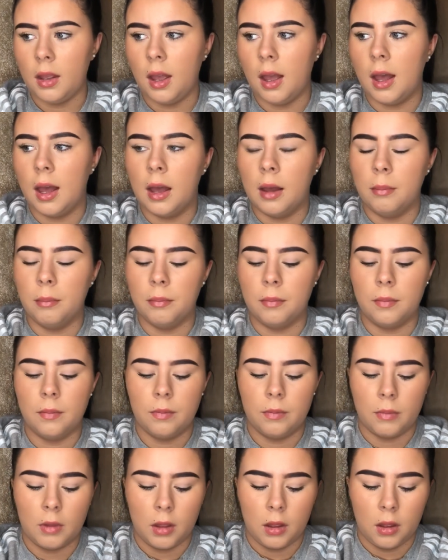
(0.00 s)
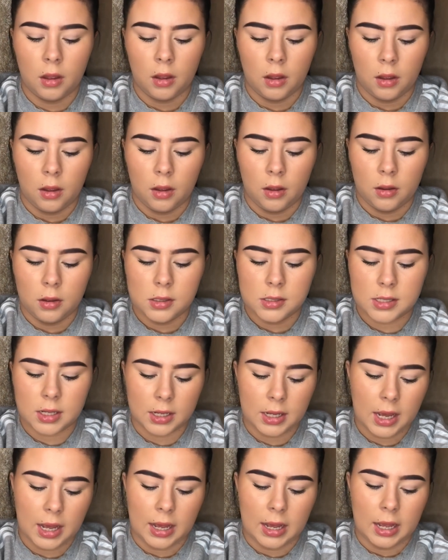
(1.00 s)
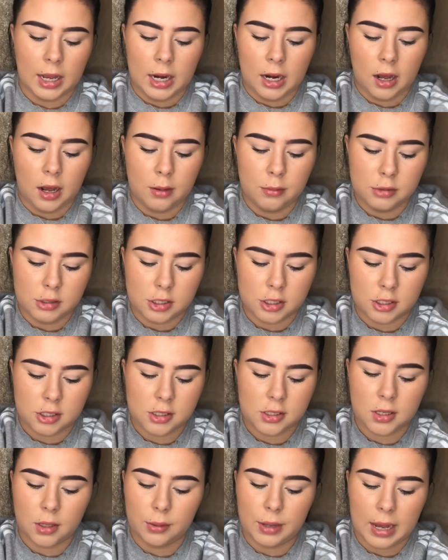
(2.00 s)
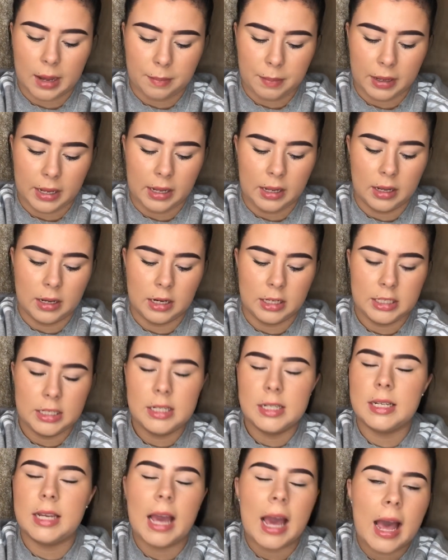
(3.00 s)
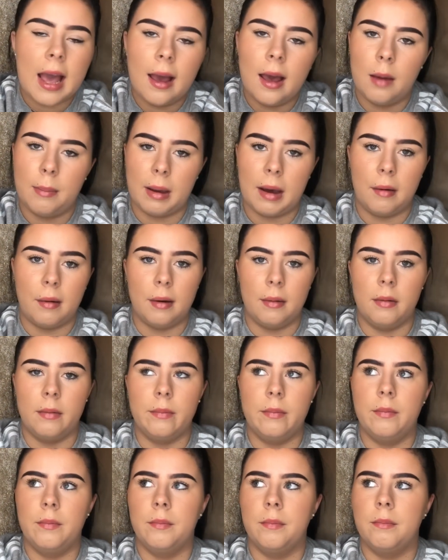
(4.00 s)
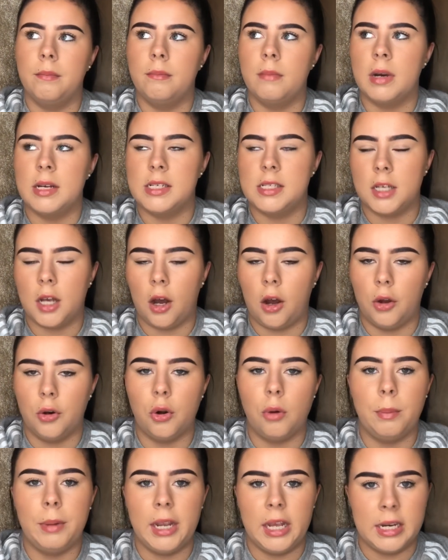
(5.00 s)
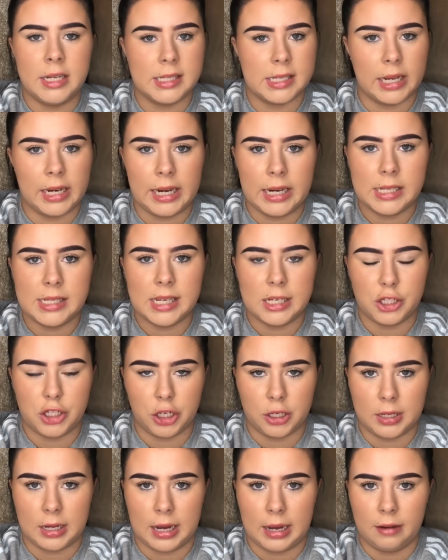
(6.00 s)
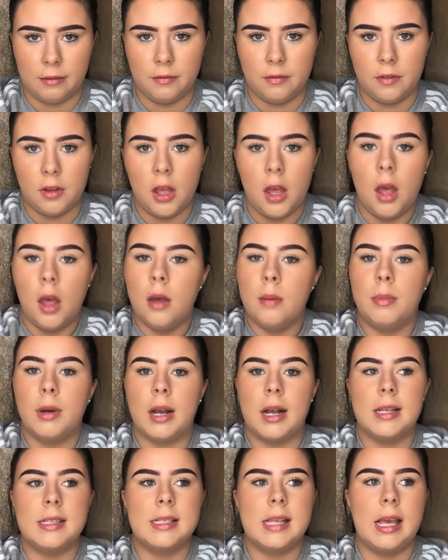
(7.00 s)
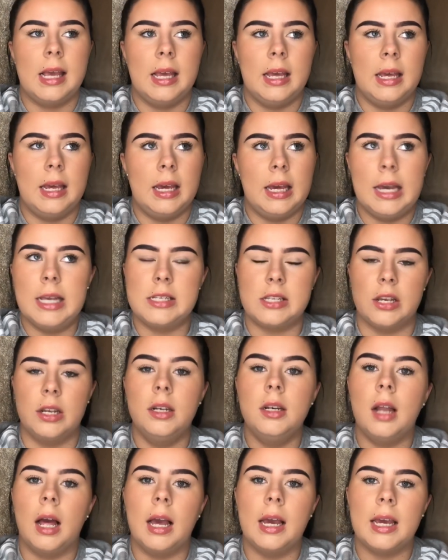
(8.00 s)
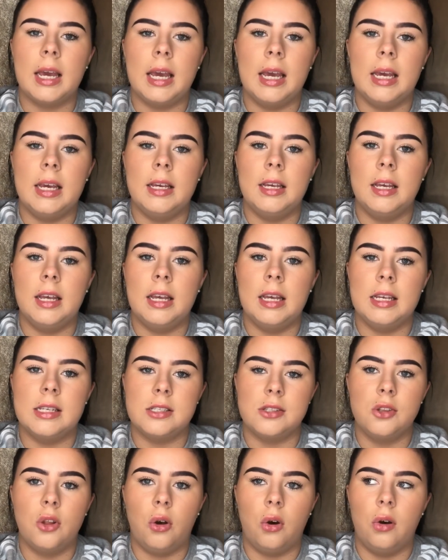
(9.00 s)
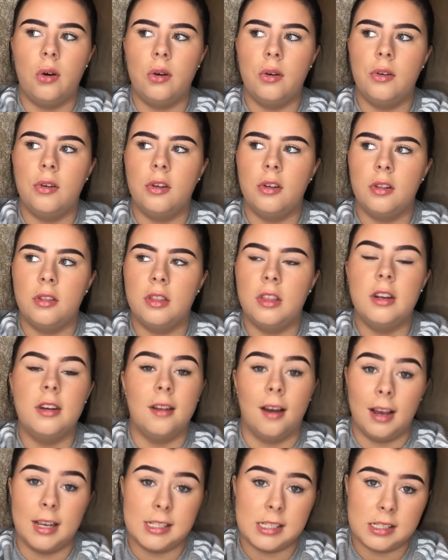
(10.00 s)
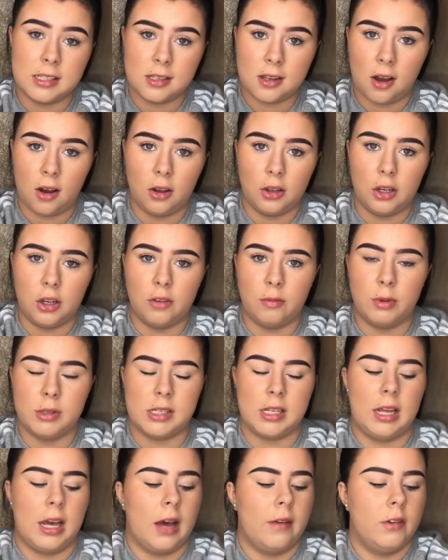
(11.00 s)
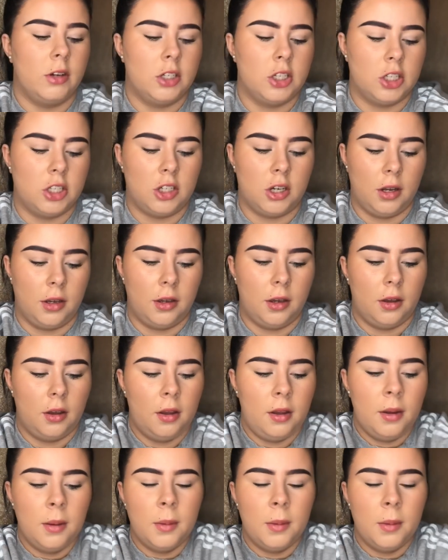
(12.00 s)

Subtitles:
So yeah, and I was just so happy, and I didn't care about my scar not being as clean as it should have, because it isn't. Like, it is not the nicest scar you could possibly have. I'll just show you.